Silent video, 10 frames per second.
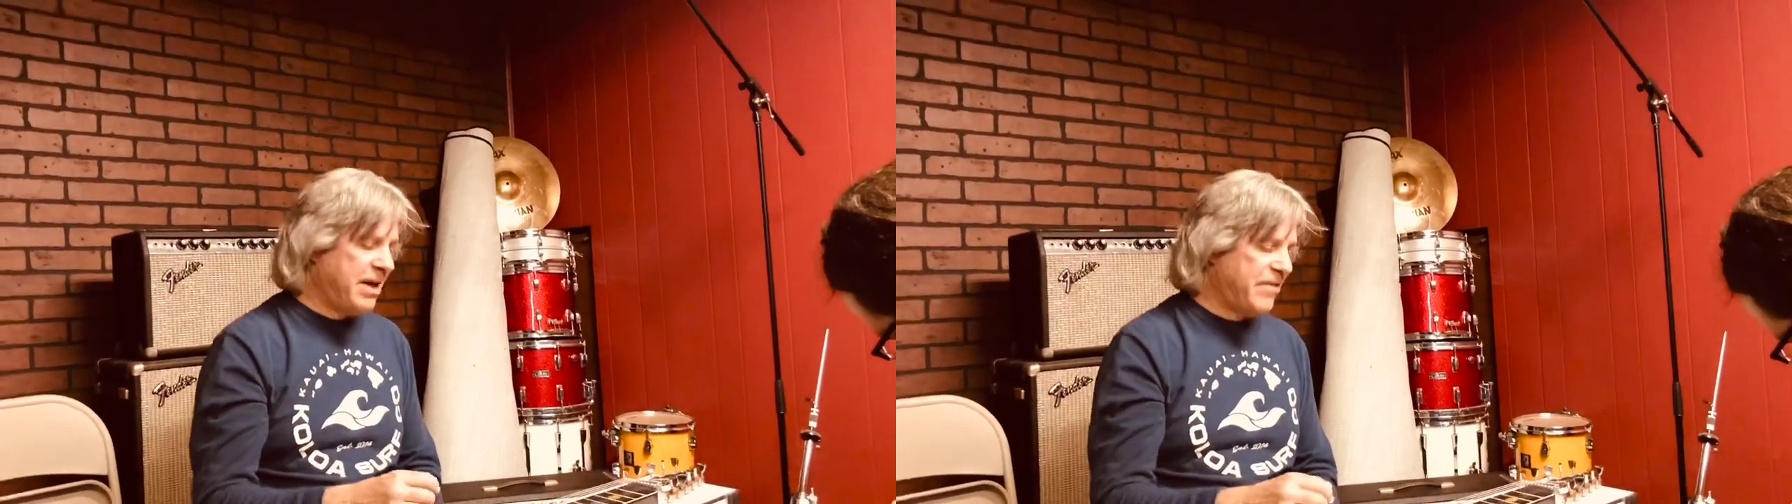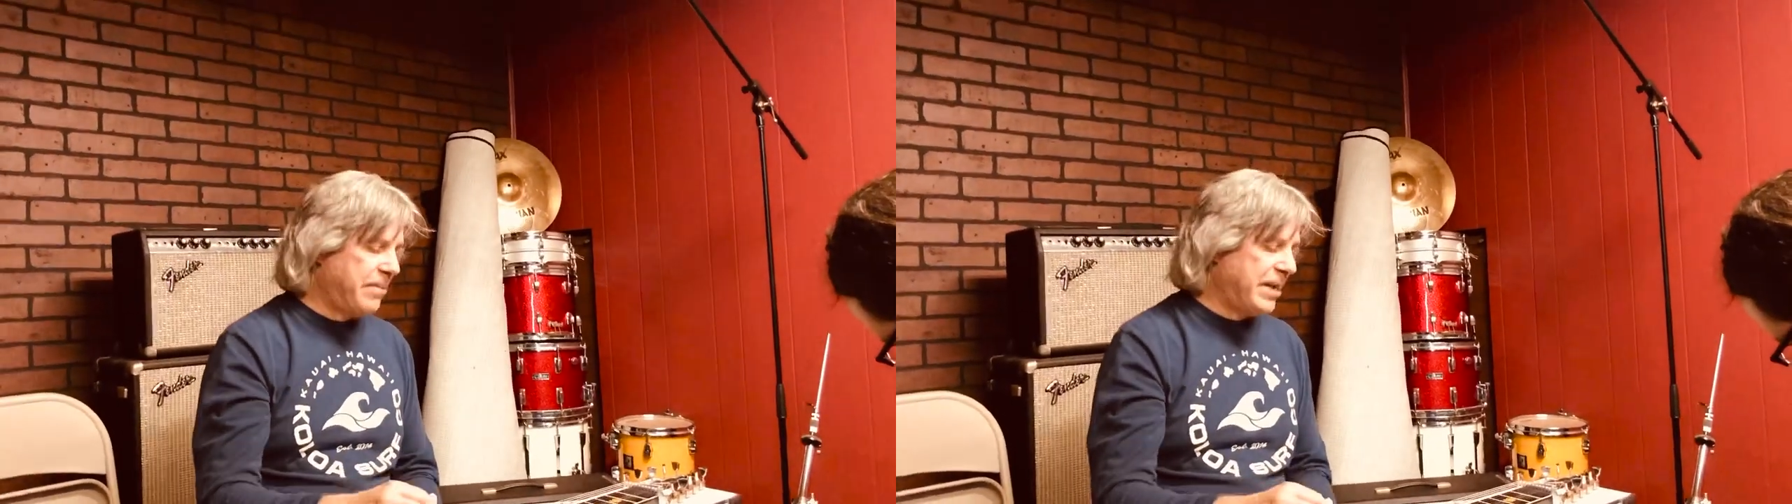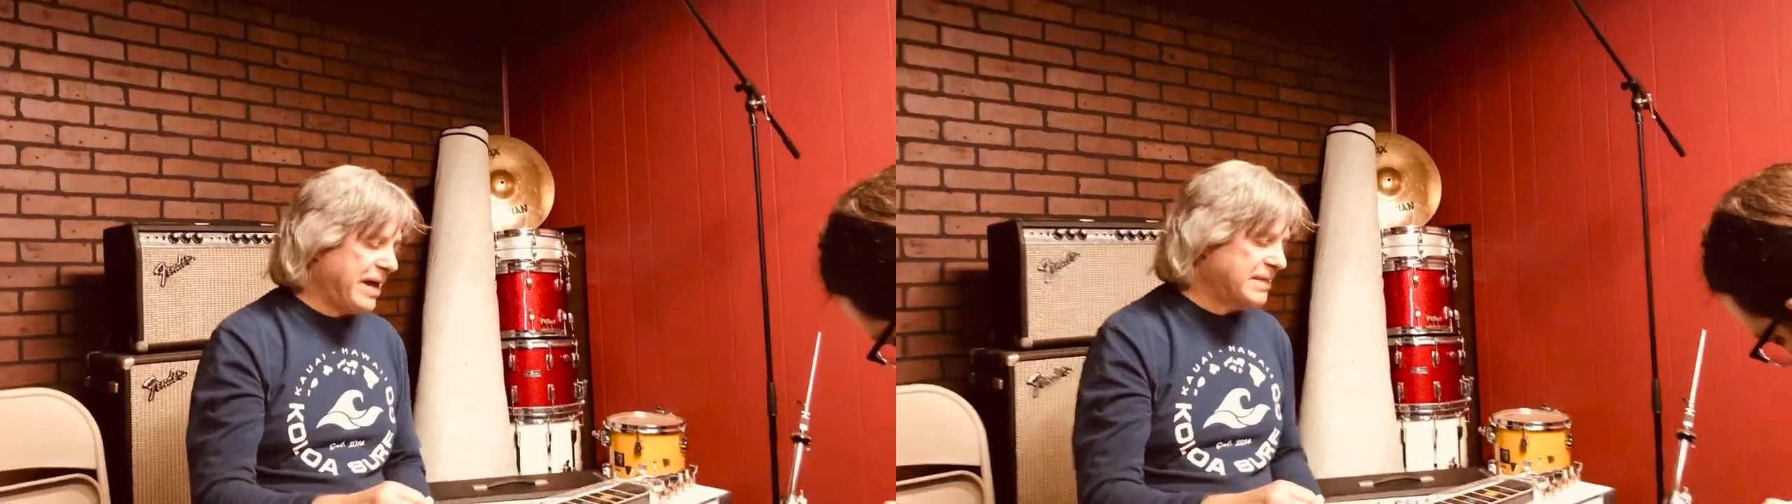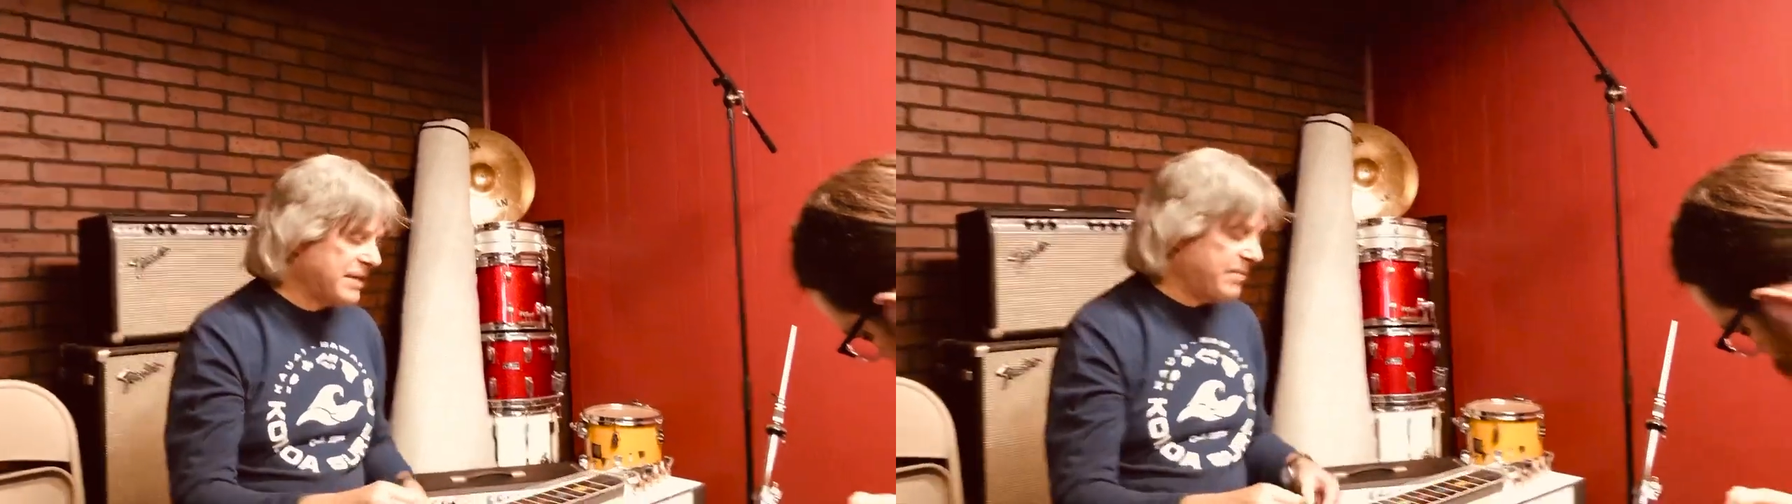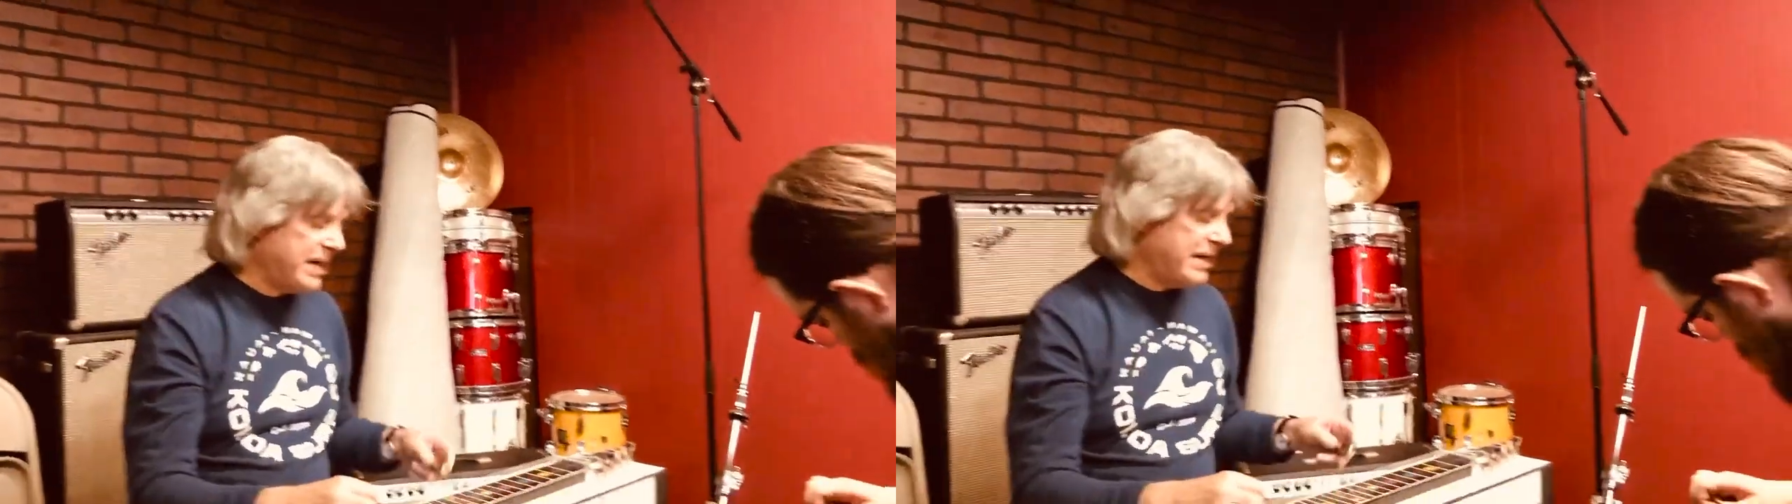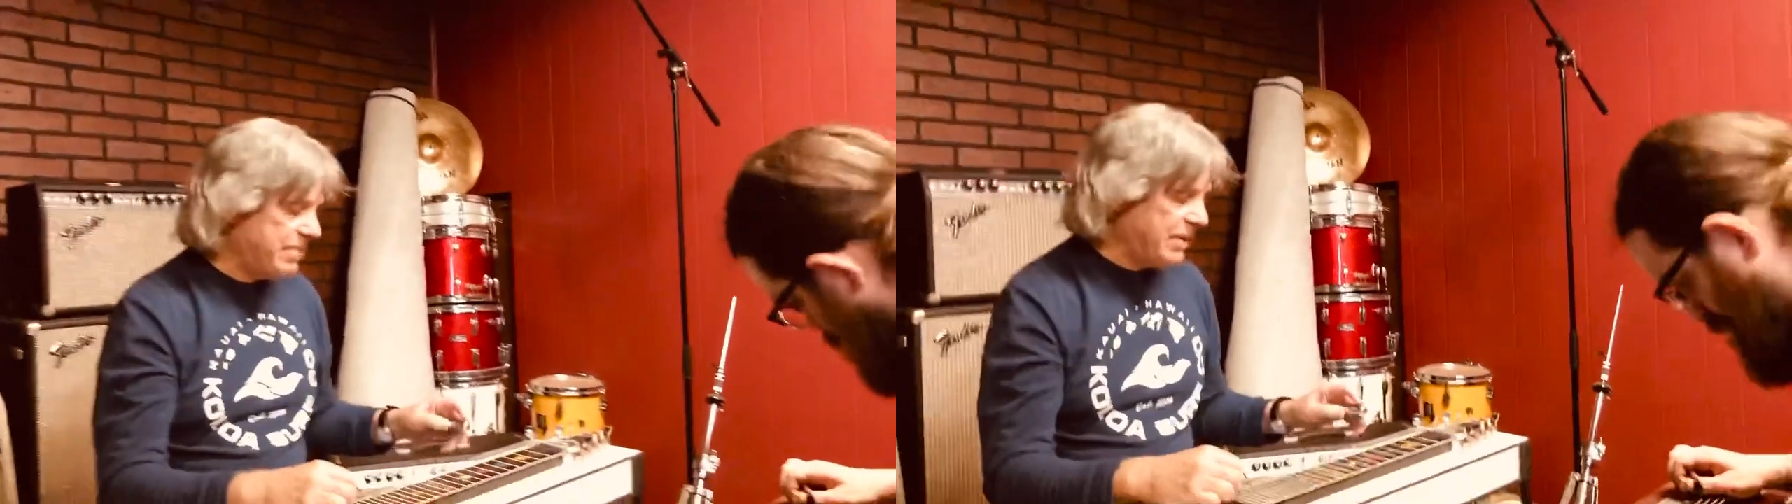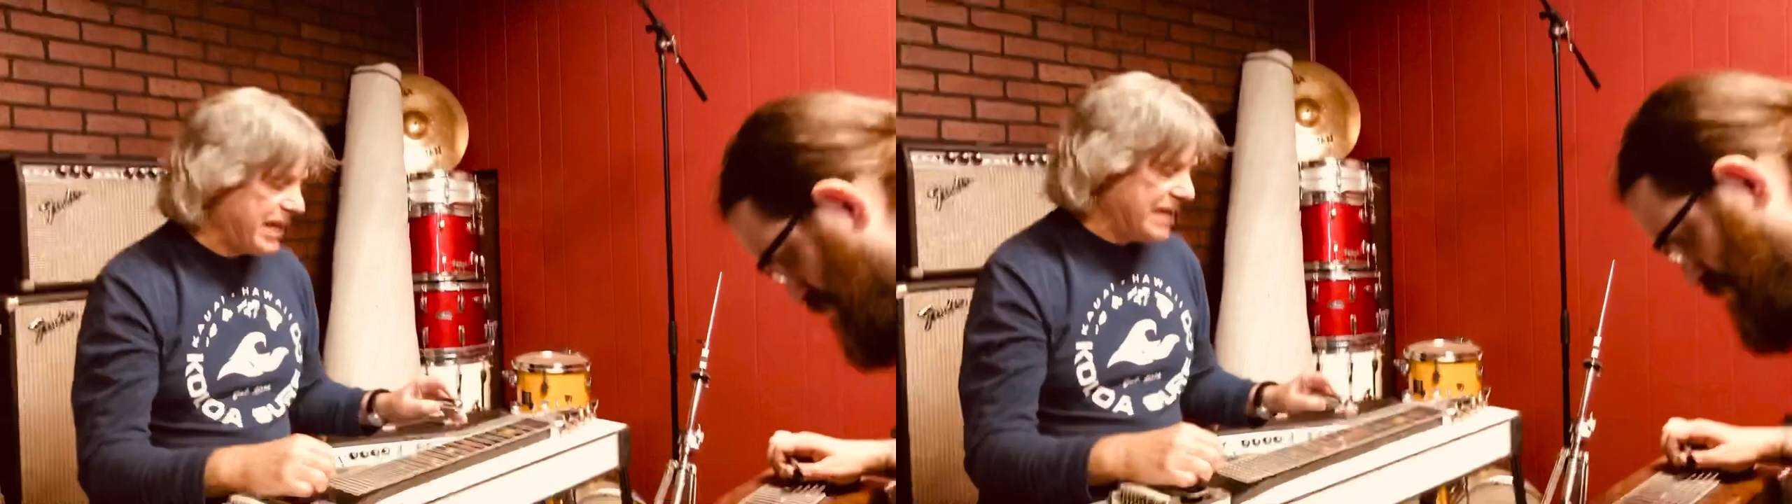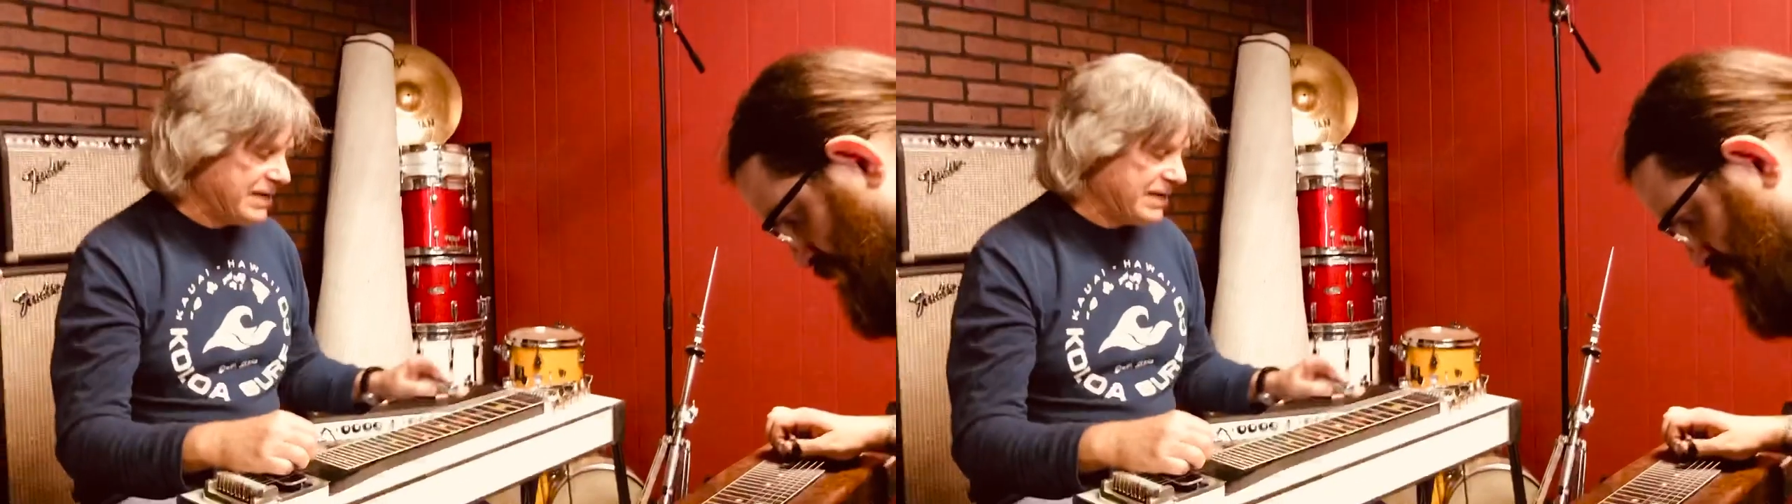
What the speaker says: If I play somebody that plays,